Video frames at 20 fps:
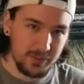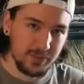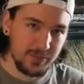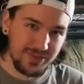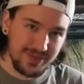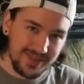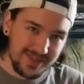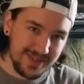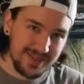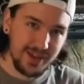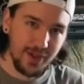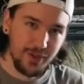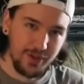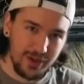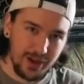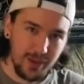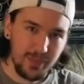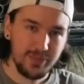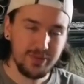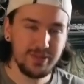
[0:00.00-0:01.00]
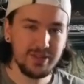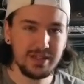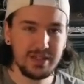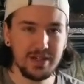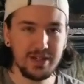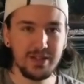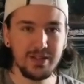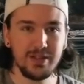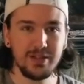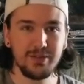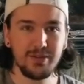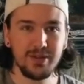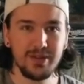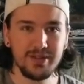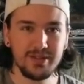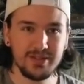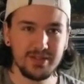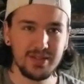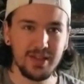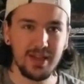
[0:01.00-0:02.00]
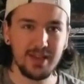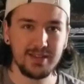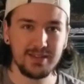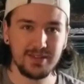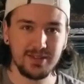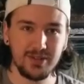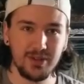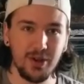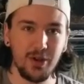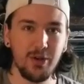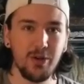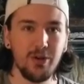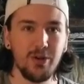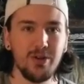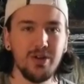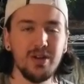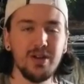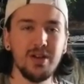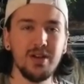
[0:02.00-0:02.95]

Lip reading: sell a couple of the ugly ones as you go